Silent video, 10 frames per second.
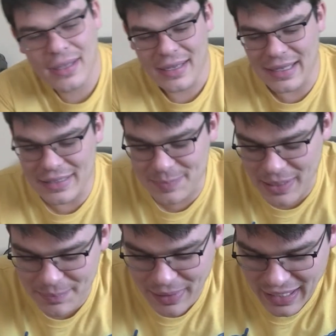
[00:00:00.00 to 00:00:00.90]
in its
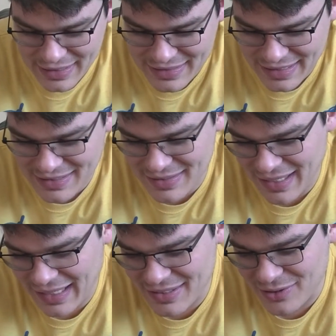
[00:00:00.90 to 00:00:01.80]
big box.
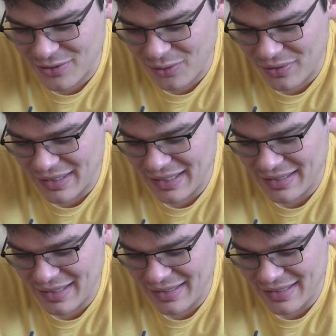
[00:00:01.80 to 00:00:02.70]
That's so cool that they
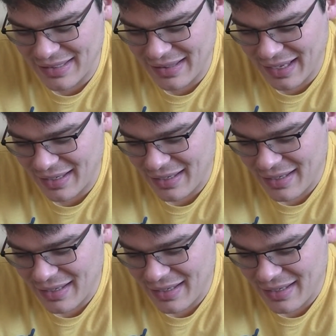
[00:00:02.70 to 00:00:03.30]
did that.